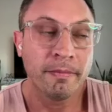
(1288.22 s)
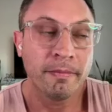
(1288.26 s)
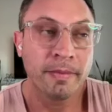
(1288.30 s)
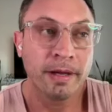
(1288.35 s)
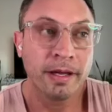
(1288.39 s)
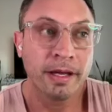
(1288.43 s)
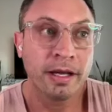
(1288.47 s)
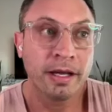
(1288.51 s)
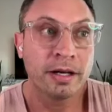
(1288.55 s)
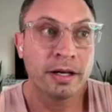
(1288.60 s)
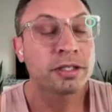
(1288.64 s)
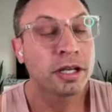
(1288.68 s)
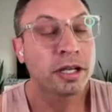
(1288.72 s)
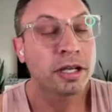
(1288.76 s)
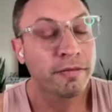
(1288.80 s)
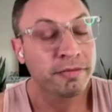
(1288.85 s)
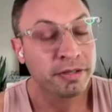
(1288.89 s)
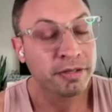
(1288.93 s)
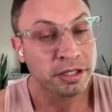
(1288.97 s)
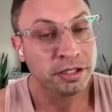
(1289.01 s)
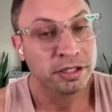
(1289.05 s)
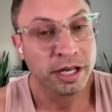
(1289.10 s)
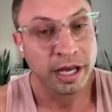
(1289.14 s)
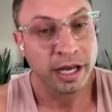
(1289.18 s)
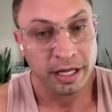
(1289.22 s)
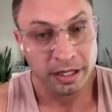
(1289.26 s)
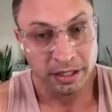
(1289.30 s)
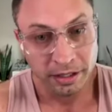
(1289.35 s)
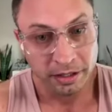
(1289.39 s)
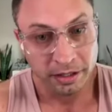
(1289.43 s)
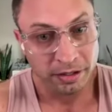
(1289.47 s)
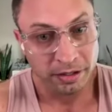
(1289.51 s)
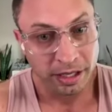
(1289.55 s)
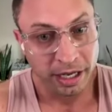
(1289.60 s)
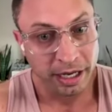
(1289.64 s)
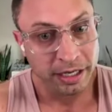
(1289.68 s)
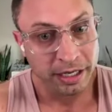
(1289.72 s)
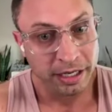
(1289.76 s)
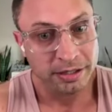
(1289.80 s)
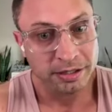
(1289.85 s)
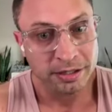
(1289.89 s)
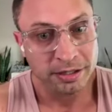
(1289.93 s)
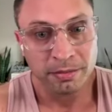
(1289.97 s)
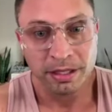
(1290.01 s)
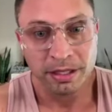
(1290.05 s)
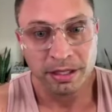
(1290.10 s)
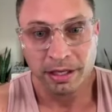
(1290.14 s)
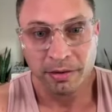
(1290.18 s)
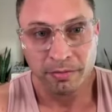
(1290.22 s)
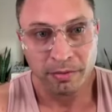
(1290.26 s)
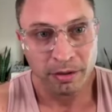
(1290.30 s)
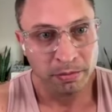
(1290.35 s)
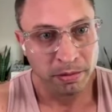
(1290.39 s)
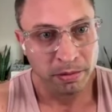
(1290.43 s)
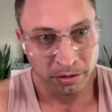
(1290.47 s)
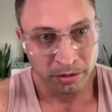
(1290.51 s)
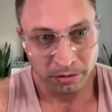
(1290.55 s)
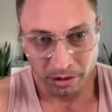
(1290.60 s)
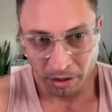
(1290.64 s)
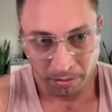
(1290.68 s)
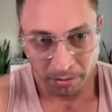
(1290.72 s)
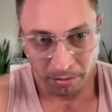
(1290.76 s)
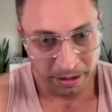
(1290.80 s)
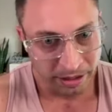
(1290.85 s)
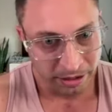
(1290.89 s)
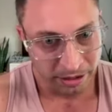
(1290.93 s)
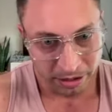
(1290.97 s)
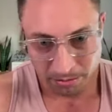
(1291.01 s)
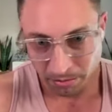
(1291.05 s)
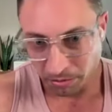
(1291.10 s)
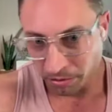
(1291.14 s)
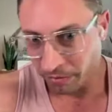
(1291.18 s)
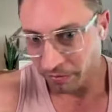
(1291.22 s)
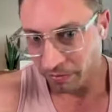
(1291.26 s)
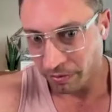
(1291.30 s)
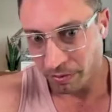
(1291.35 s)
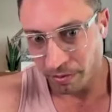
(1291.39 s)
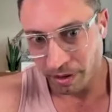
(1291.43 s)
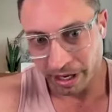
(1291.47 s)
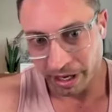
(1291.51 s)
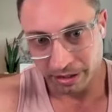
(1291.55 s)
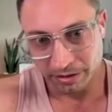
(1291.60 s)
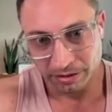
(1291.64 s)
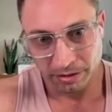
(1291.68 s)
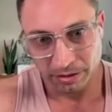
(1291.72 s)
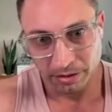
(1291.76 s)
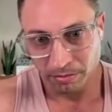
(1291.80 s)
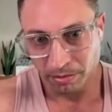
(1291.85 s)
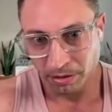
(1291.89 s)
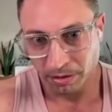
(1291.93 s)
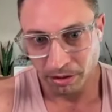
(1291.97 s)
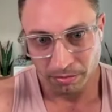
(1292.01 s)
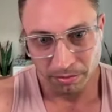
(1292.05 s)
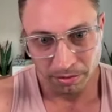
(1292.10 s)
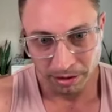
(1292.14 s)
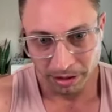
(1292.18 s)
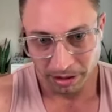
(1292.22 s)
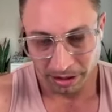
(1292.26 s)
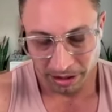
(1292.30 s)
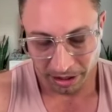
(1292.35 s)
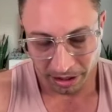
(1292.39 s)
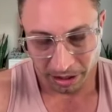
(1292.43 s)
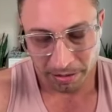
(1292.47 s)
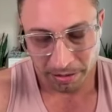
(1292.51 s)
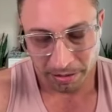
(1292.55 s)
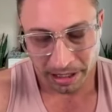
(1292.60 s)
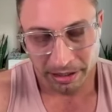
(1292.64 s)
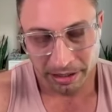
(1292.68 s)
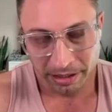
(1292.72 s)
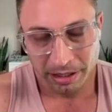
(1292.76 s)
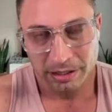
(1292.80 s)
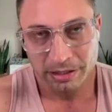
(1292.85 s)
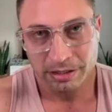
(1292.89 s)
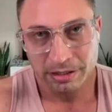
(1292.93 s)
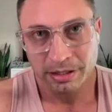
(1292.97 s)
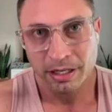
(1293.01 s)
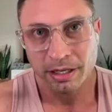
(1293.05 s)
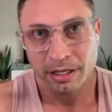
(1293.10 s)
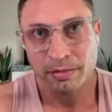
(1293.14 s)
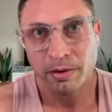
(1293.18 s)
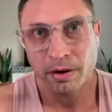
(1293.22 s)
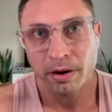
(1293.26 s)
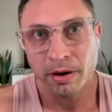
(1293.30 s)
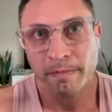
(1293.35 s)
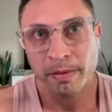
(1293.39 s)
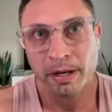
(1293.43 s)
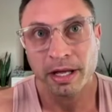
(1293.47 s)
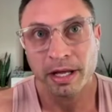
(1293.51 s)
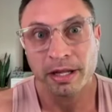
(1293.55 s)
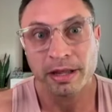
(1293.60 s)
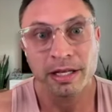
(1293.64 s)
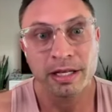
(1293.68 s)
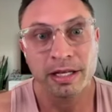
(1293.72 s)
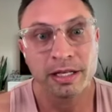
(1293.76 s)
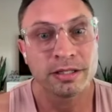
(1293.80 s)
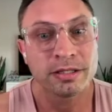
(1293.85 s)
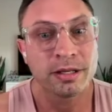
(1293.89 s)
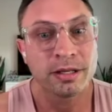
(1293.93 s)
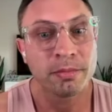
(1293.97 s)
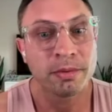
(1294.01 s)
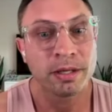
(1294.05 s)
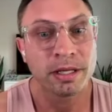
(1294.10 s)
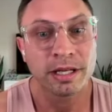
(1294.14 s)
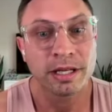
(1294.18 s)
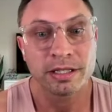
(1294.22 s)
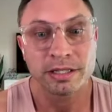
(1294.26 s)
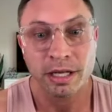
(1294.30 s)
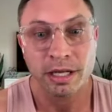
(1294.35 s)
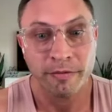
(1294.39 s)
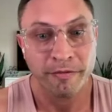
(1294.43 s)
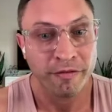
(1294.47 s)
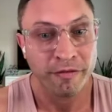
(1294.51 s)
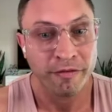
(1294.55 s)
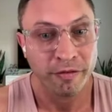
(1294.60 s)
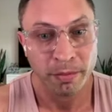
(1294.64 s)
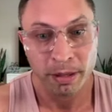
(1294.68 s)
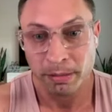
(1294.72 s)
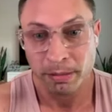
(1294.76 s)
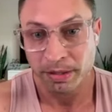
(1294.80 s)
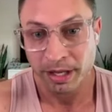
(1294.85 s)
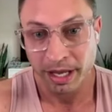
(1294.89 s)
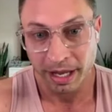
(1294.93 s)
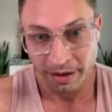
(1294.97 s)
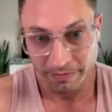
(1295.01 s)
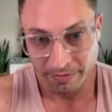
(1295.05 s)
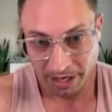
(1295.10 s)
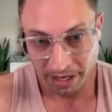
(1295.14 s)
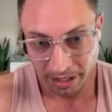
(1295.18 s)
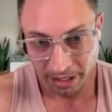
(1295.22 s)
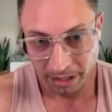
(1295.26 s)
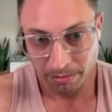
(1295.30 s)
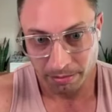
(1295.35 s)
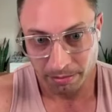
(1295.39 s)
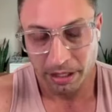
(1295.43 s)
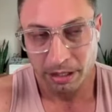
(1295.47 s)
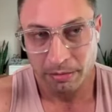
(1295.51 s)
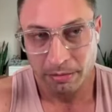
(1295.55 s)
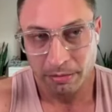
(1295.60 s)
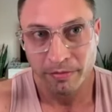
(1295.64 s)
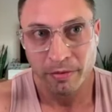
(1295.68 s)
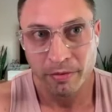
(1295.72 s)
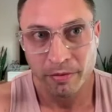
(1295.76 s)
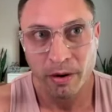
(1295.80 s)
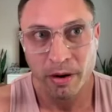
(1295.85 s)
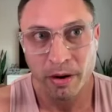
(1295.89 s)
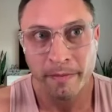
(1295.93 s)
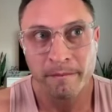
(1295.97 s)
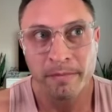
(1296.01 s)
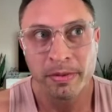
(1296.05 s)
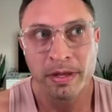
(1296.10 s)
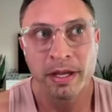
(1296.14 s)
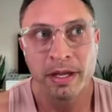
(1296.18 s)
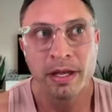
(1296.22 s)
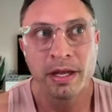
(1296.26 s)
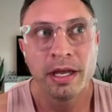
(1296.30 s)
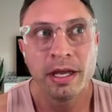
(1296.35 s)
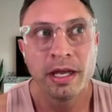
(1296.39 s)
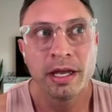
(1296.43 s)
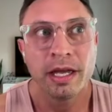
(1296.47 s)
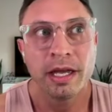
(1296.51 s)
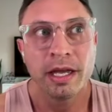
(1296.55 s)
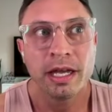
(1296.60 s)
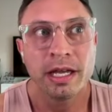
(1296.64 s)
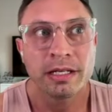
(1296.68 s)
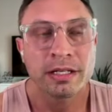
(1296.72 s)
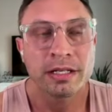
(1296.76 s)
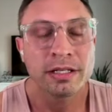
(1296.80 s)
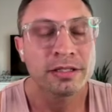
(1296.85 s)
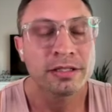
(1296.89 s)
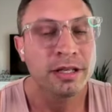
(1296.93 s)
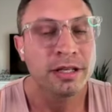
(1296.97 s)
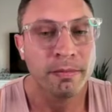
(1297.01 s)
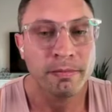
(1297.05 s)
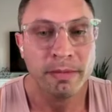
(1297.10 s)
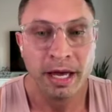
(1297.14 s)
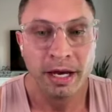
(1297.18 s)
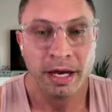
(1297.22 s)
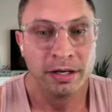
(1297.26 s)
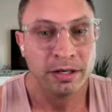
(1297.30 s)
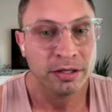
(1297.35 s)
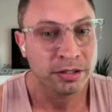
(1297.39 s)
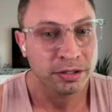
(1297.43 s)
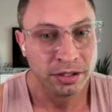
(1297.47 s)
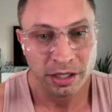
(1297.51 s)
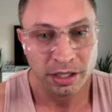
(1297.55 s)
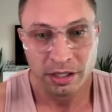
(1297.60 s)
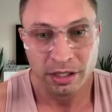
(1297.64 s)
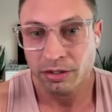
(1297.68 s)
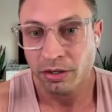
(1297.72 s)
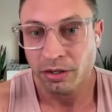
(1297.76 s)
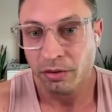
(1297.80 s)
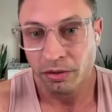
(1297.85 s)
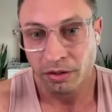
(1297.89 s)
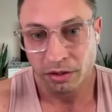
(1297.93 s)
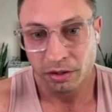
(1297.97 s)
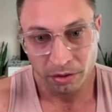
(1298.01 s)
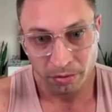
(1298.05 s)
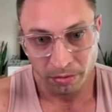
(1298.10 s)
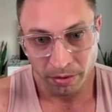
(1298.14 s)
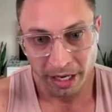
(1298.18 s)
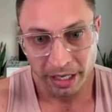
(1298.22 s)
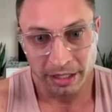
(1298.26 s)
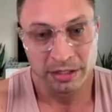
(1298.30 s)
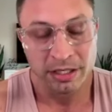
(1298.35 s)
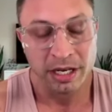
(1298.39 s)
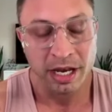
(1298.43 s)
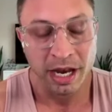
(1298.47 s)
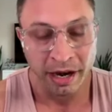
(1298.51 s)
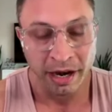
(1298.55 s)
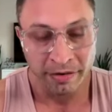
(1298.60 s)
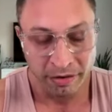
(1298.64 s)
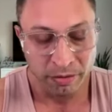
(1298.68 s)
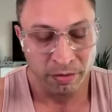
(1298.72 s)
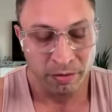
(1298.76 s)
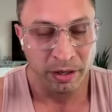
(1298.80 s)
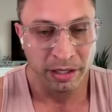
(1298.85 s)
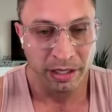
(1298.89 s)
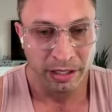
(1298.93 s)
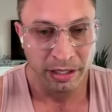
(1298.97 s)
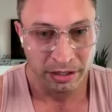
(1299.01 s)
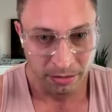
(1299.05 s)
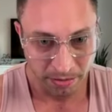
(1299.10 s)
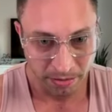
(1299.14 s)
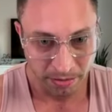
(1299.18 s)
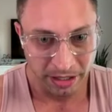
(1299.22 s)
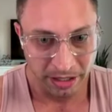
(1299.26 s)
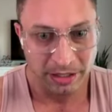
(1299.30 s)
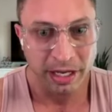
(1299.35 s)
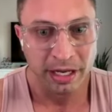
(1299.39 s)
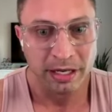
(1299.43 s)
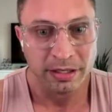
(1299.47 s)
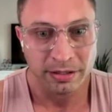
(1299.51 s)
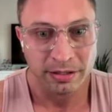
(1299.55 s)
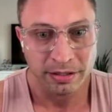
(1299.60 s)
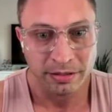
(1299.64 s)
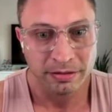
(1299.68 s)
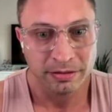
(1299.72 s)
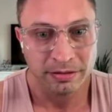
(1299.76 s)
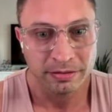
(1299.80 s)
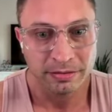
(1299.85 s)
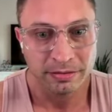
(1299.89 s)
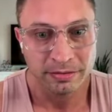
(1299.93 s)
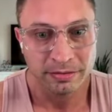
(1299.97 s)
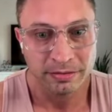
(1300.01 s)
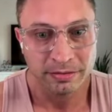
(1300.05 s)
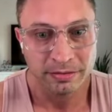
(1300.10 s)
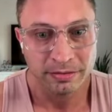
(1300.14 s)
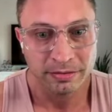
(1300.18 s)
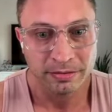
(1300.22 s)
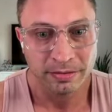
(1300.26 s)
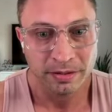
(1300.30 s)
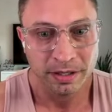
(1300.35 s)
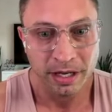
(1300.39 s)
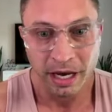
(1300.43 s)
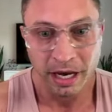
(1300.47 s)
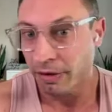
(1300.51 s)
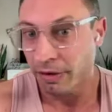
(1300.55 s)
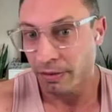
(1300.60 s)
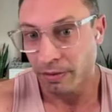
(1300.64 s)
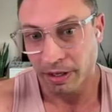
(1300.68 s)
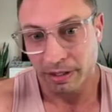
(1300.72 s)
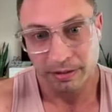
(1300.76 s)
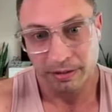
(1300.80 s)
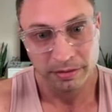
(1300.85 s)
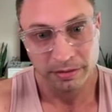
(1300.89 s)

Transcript: Here's a conversation I had the other day, and it's something that we both all been in the sport for a while, so we don't really think about this anymore, but I think it's something that's helpful for people that have not competed before. It does not matter your skin tone or your race. Everyone gets spray tanned. Everyone.